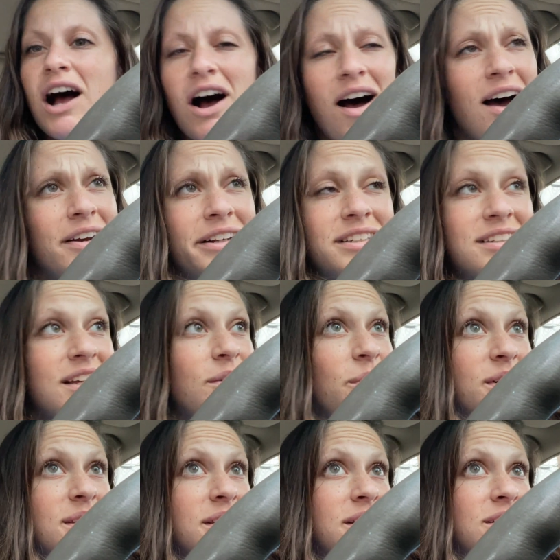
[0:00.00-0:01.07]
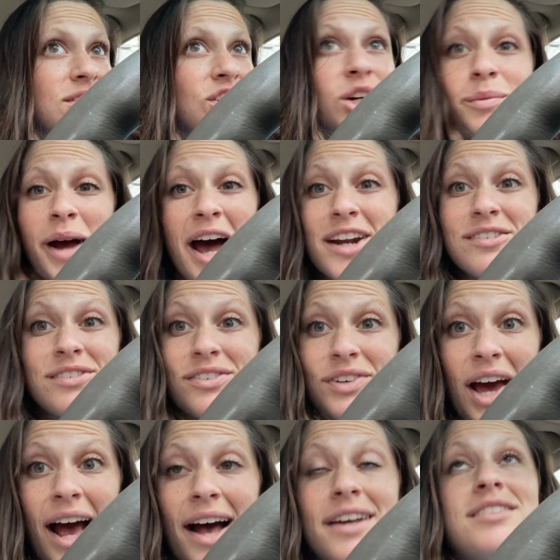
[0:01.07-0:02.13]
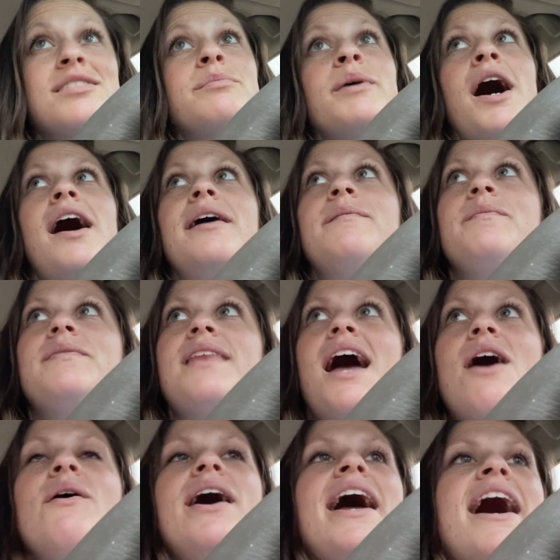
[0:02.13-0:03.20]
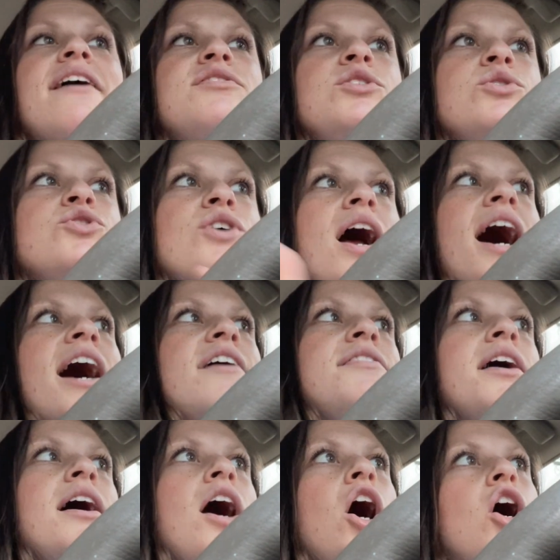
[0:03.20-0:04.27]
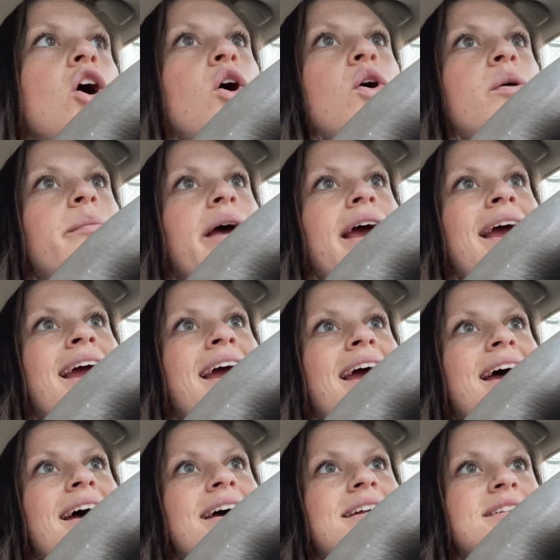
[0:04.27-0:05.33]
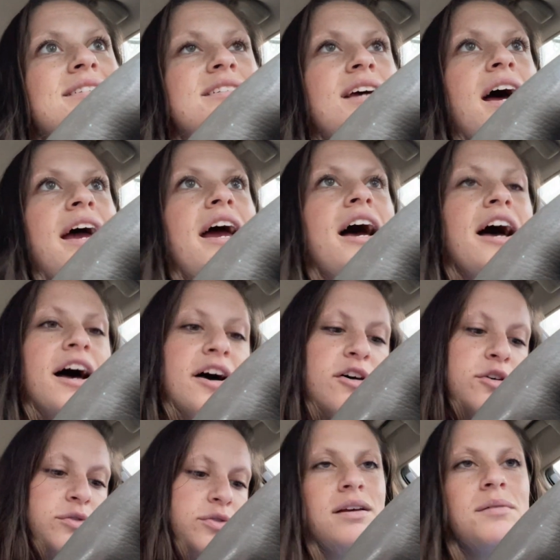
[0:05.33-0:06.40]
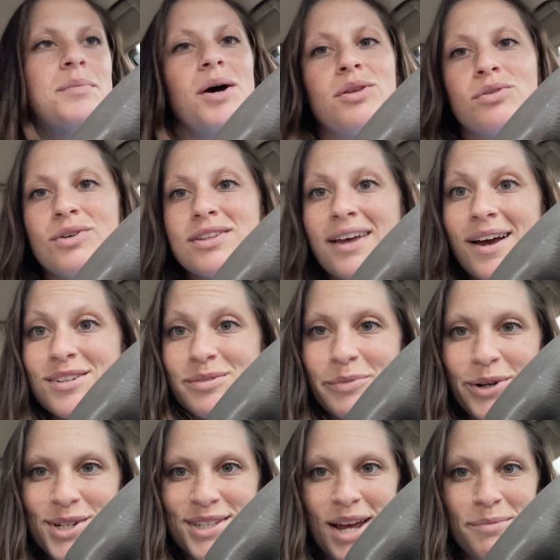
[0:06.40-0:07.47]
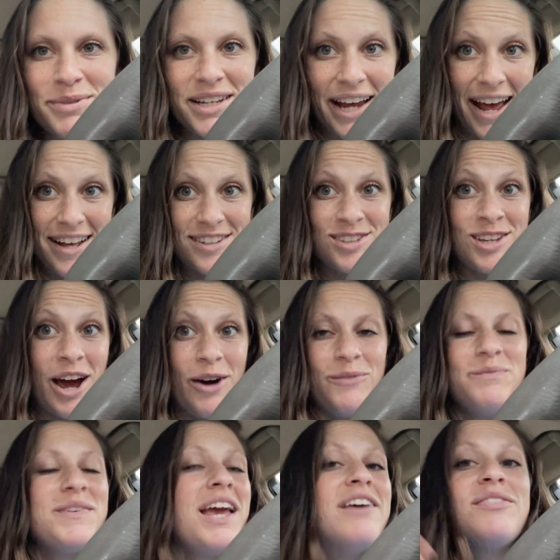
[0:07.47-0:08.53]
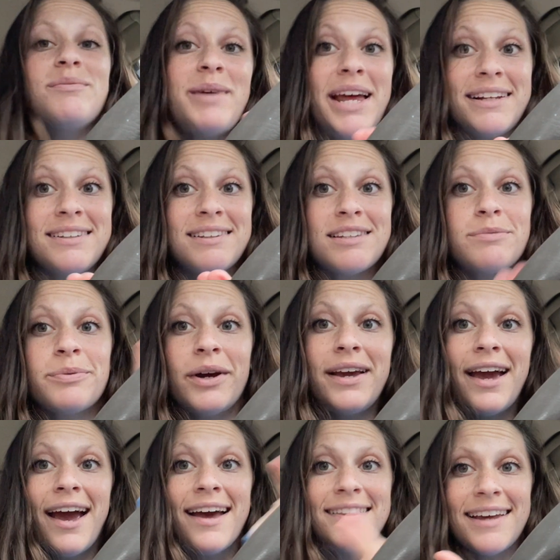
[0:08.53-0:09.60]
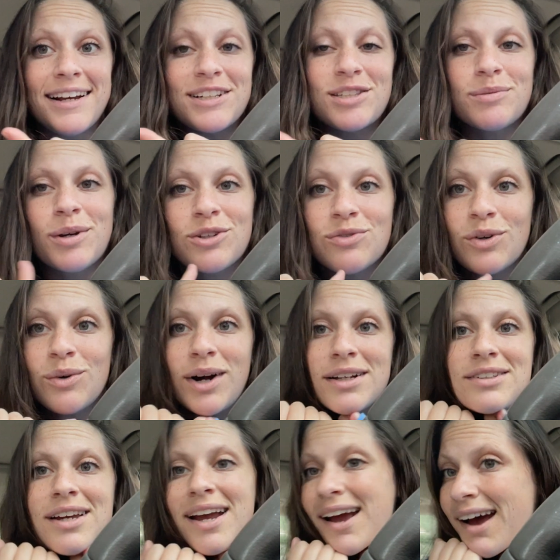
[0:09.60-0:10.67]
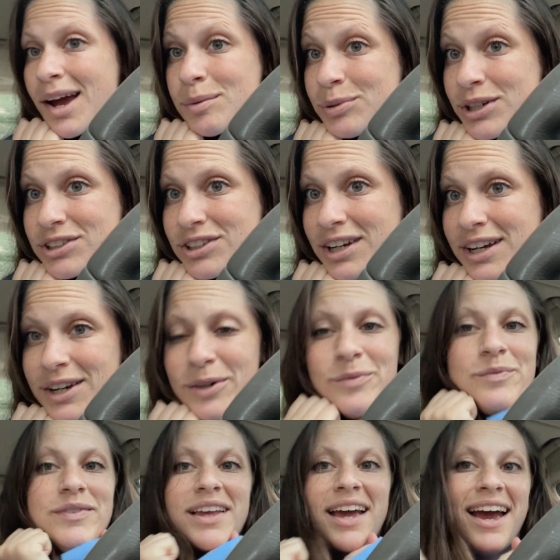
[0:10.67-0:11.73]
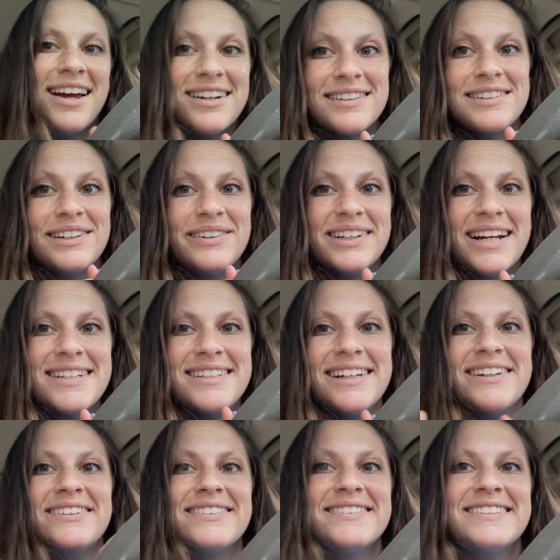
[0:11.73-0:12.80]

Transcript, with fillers: Honestly wasn't too bad of a fast, but now I have to drive home and I have about 3,000 more steps to get. So if you made it to this point, thank you so much for watching. I appreciate you and I'll see you when I see you.